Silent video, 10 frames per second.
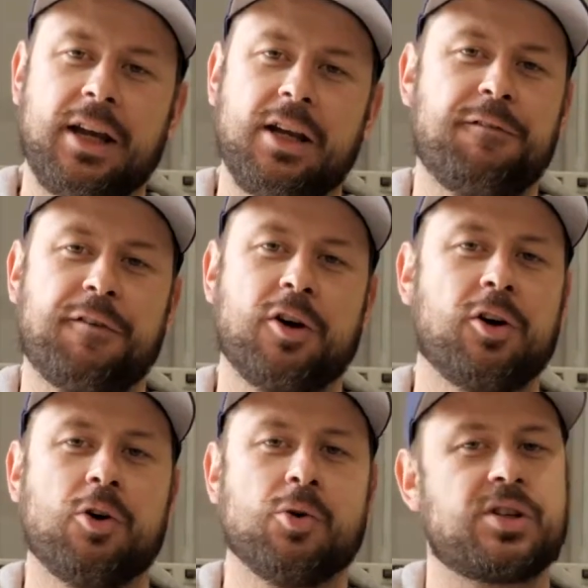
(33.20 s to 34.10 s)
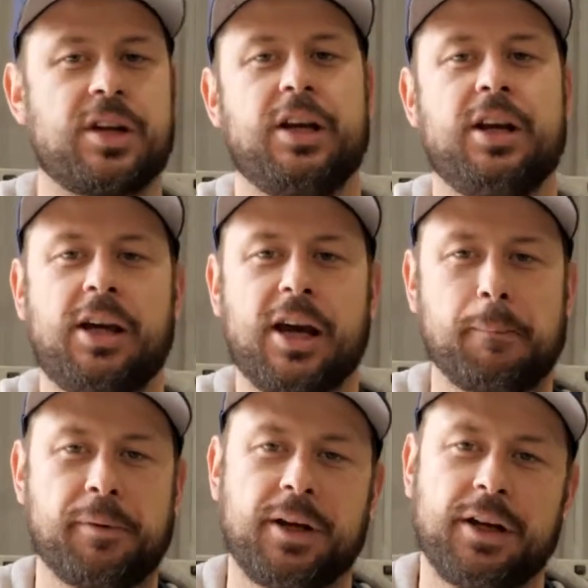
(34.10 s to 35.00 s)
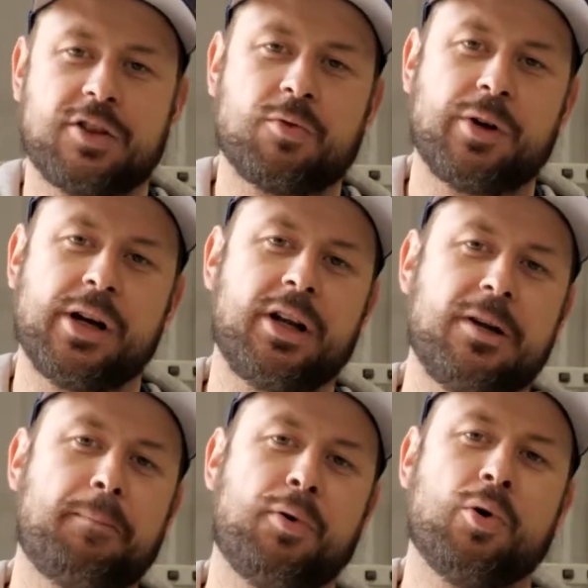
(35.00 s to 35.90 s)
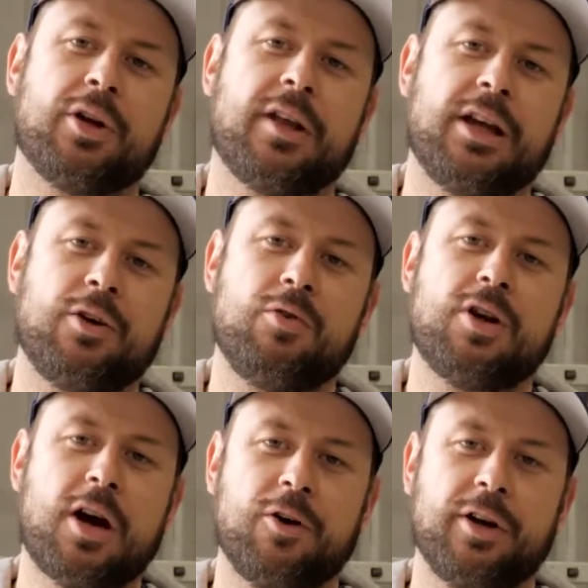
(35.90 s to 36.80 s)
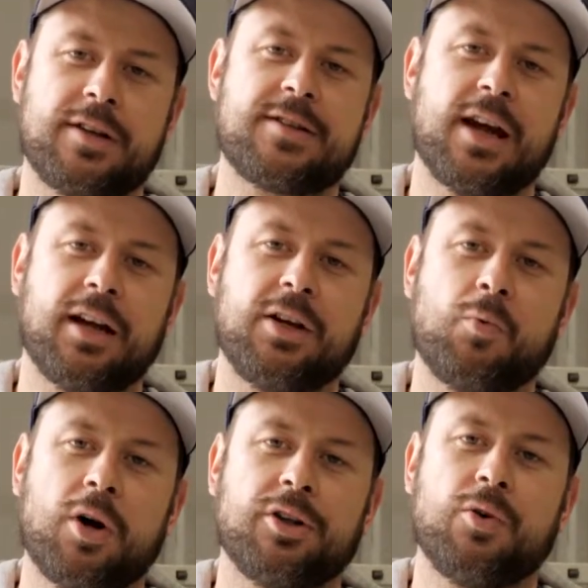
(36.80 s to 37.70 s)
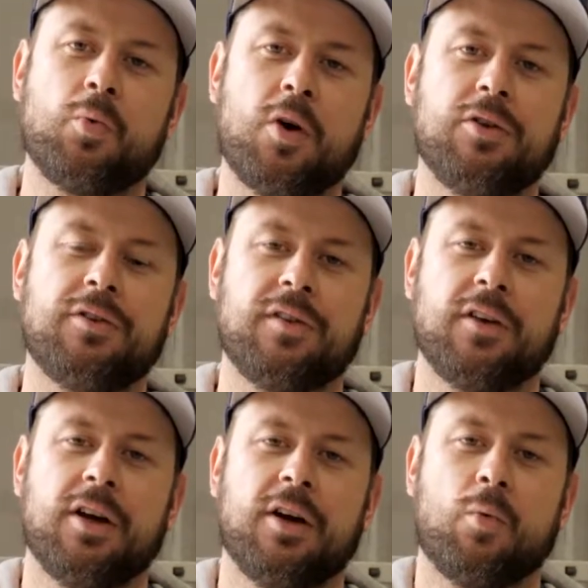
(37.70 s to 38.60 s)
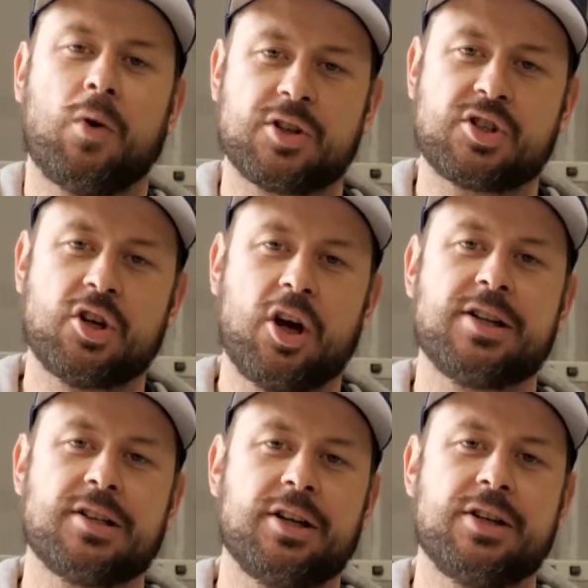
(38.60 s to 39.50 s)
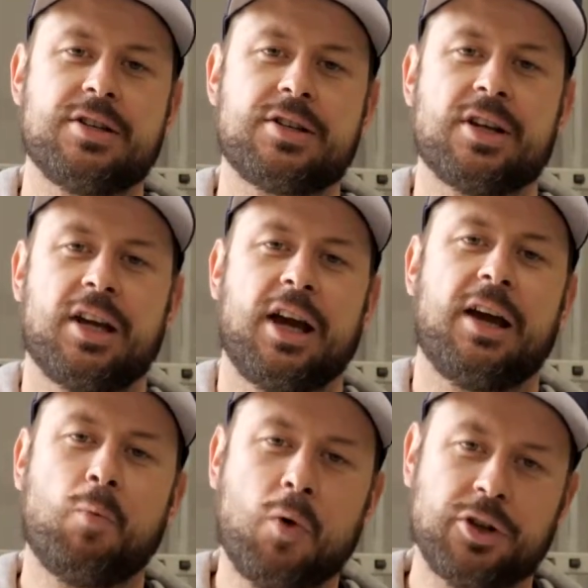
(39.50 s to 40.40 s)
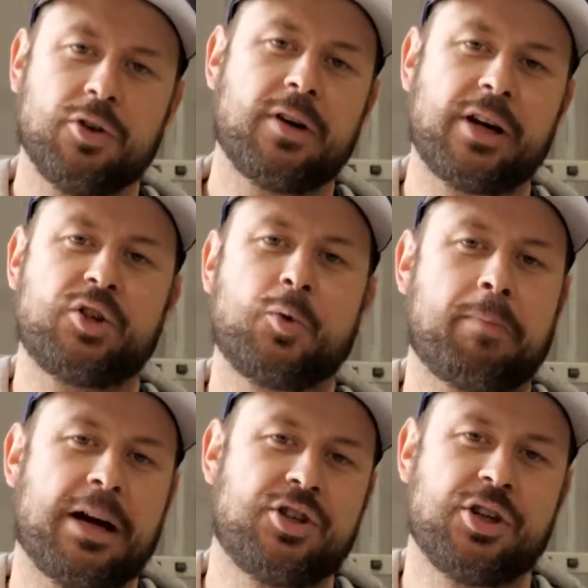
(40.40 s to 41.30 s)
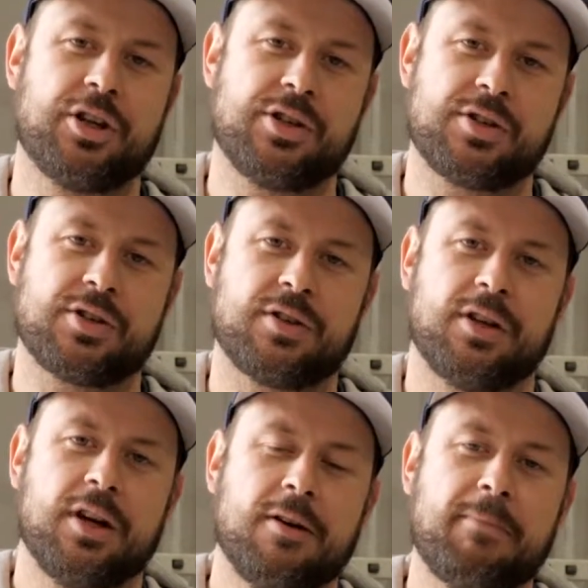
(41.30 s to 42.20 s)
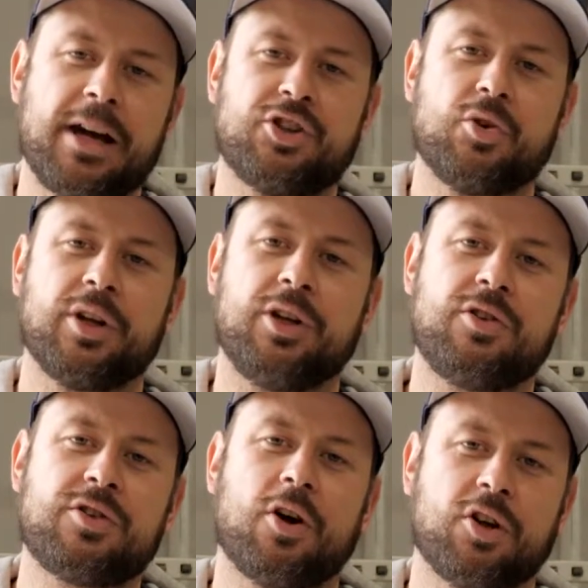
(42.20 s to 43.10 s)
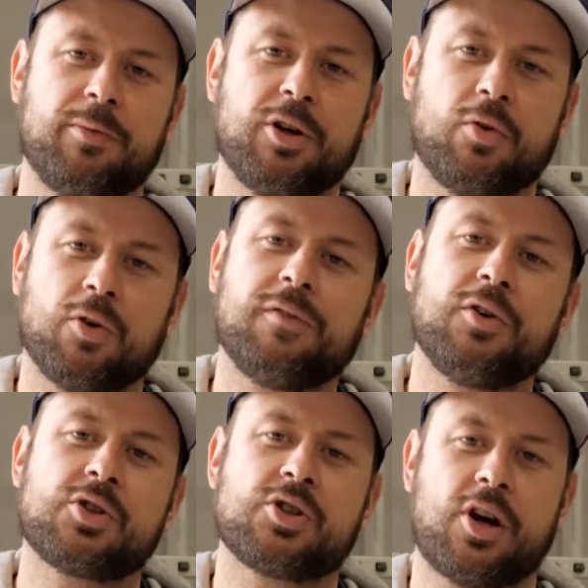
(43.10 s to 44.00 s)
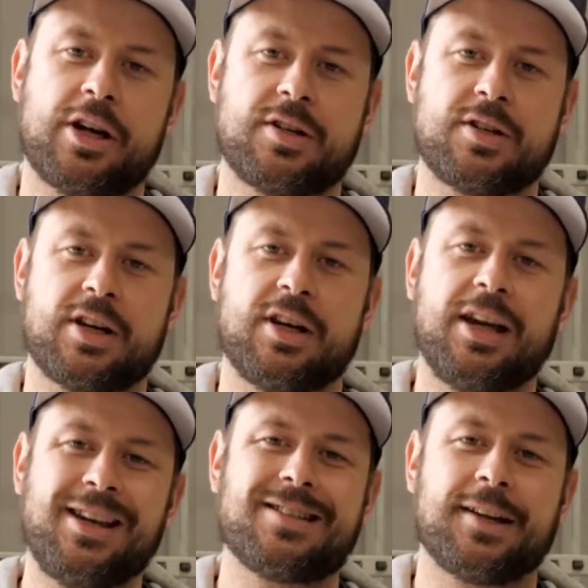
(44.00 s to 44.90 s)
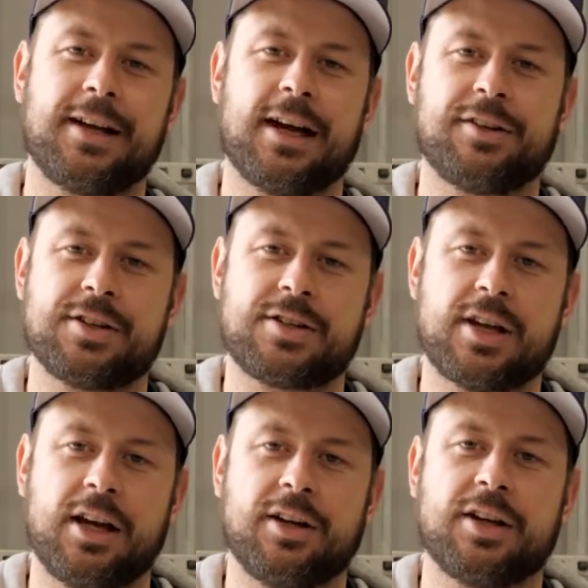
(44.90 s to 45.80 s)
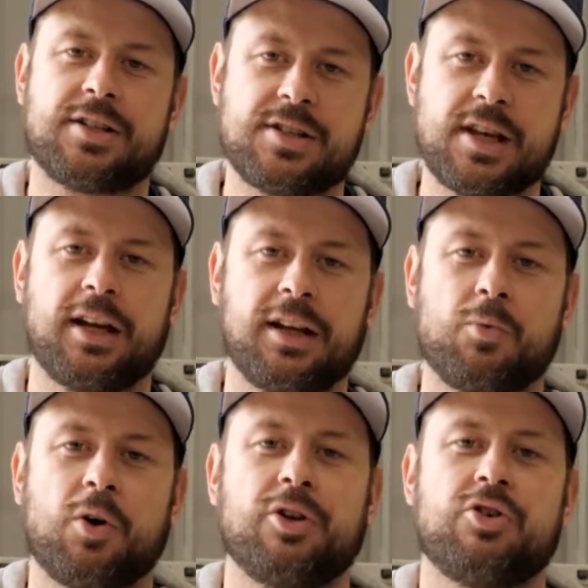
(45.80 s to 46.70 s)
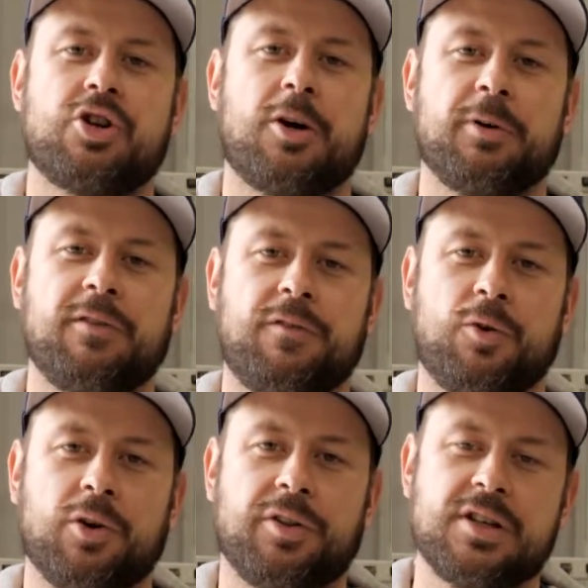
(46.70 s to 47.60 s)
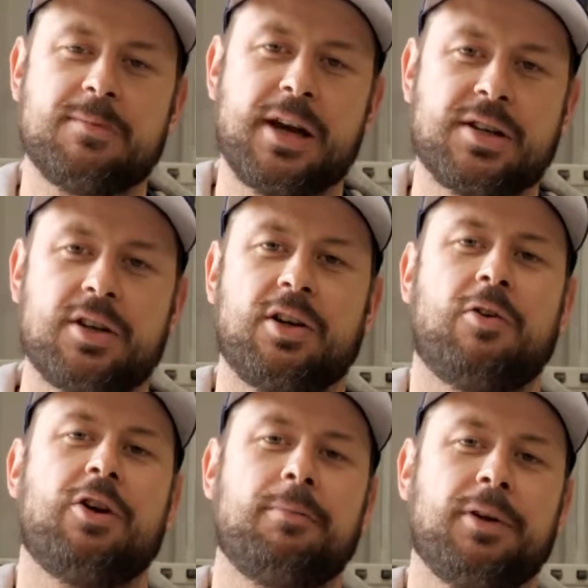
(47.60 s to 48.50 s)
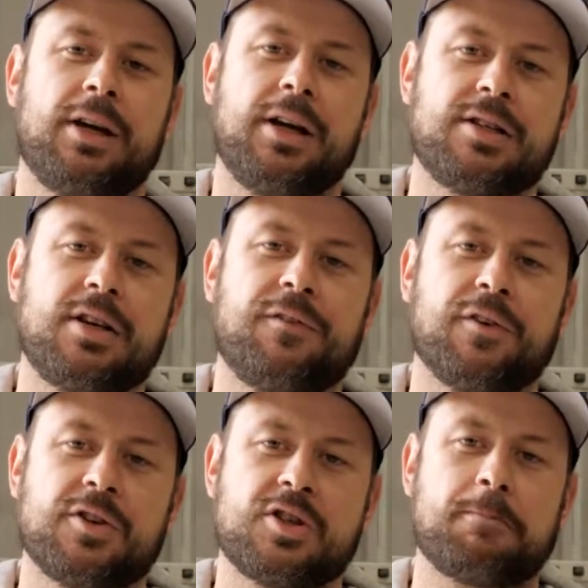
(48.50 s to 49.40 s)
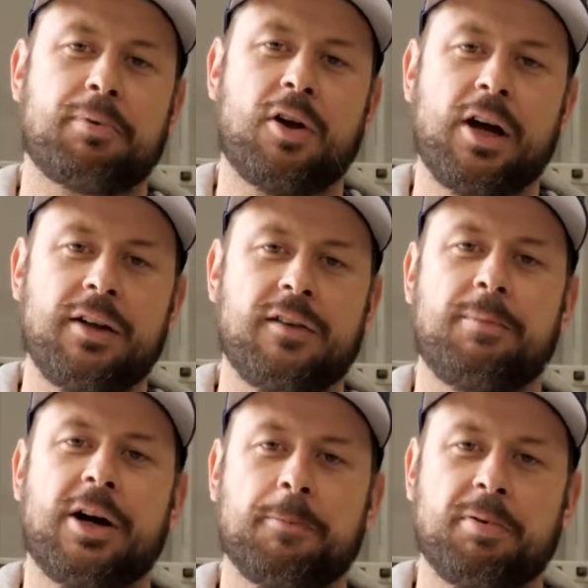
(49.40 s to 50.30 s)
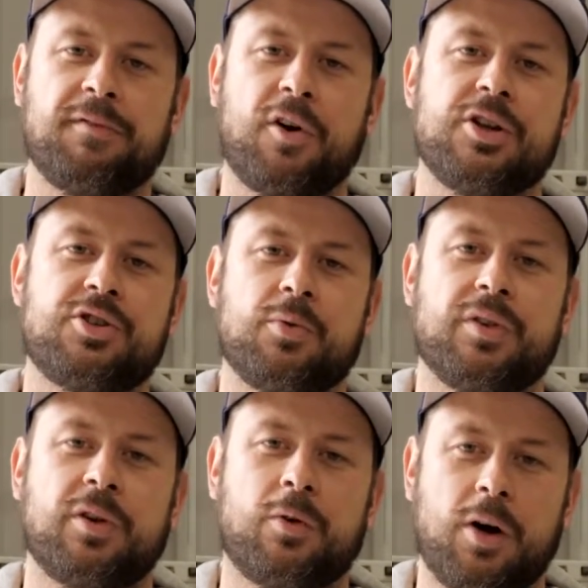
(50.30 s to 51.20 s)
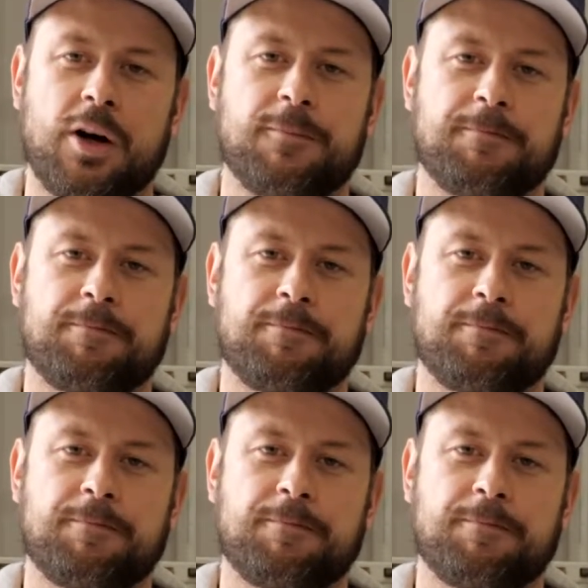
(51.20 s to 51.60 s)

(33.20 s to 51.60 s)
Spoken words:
any phone calls to any company, it's really important that you know exactly what you want, what size it is, and what your actual budget is. Make sure that you document all of your sizes and easily understand exactly what you're shopping for. This makes it incredibly easy for the supplier to be able to provide you with a quote.